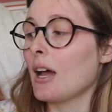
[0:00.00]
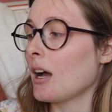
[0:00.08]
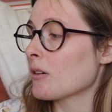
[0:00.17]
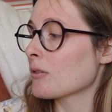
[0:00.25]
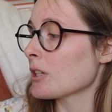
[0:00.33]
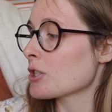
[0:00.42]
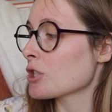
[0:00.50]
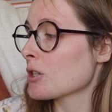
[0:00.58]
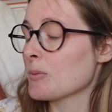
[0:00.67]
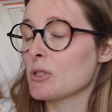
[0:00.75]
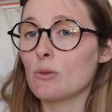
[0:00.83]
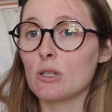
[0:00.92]
a
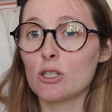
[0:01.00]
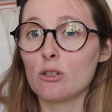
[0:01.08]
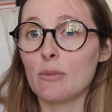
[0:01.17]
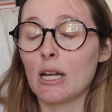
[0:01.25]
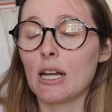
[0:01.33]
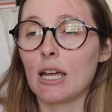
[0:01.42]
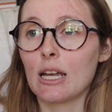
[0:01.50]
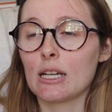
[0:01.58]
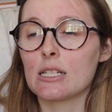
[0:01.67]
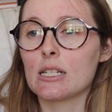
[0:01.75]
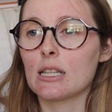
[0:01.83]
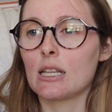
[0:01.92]
relationship between 2 men,
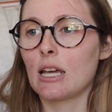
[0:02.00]
and